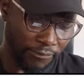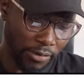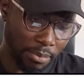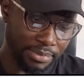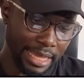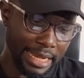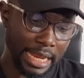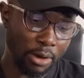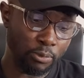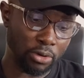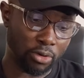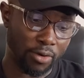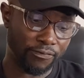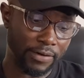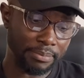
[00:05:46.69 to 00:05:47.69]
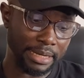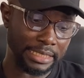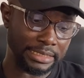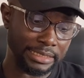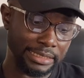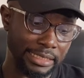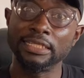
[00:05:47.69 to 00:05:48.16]
From here now, we confirm
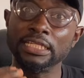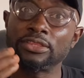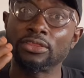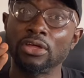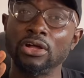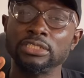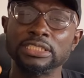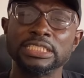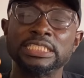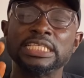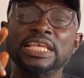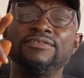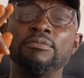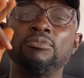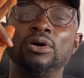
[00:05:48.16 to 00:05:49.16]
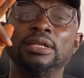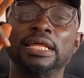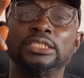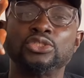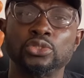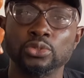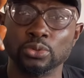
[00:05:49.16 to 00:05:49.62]
that the touch is even more
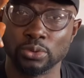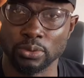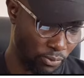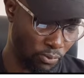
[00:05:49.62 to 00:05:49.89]
than 2.